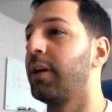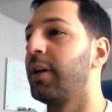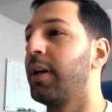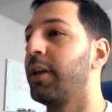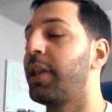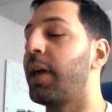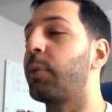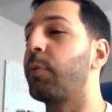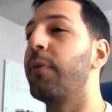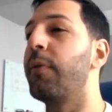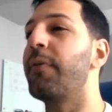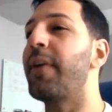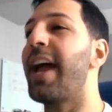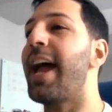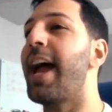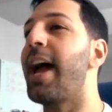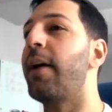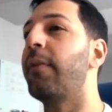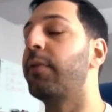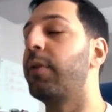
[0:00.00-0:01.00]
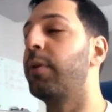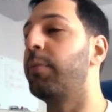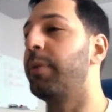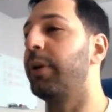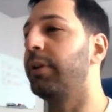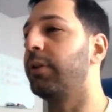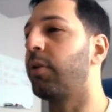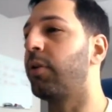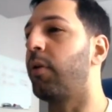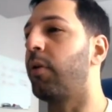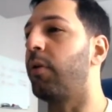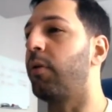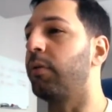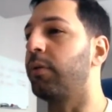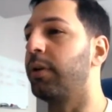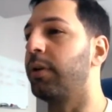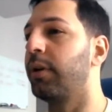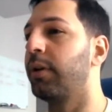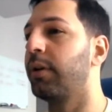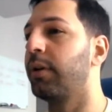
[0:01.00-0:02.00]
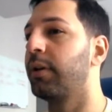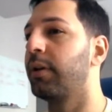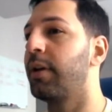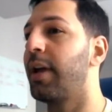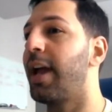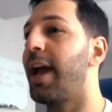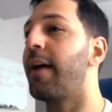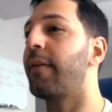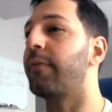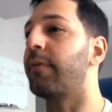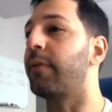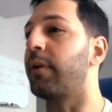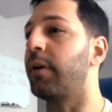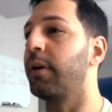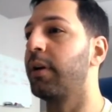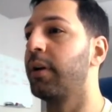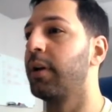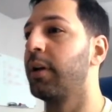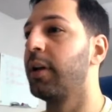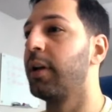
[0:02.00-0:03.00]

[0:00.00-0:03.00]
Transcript: yeah. that we've ever been told, ever.